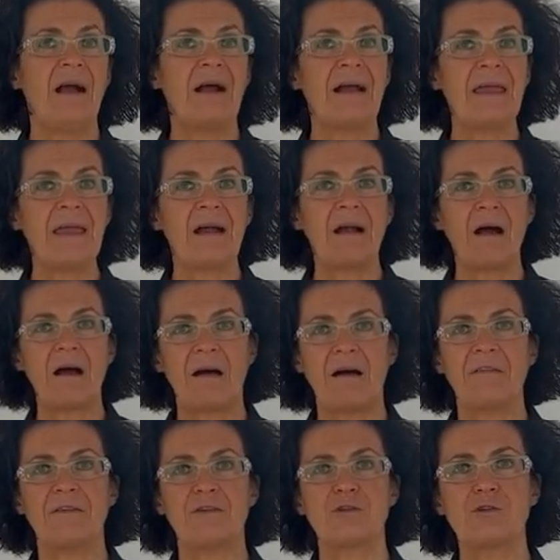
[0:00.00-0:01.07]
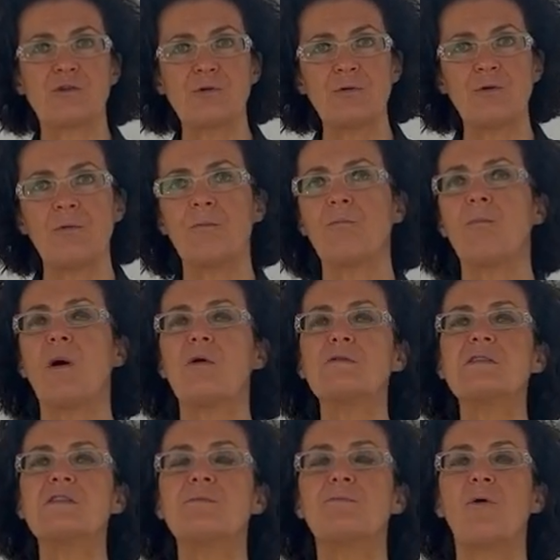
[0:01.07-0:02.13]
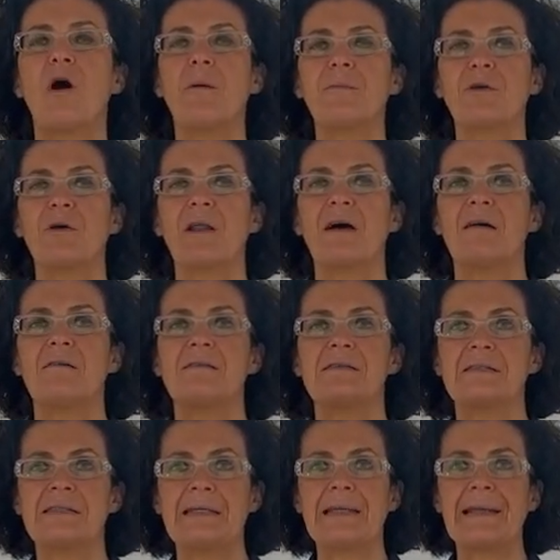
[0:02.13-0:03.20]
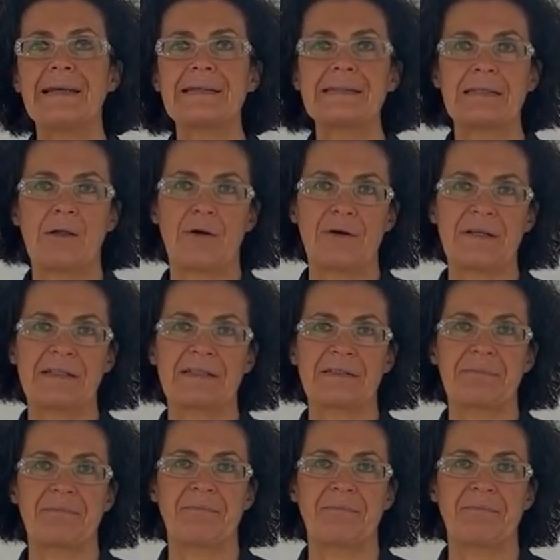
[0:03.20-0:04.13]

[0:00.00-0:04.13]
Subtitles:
Here are the two most popular sealing slurries.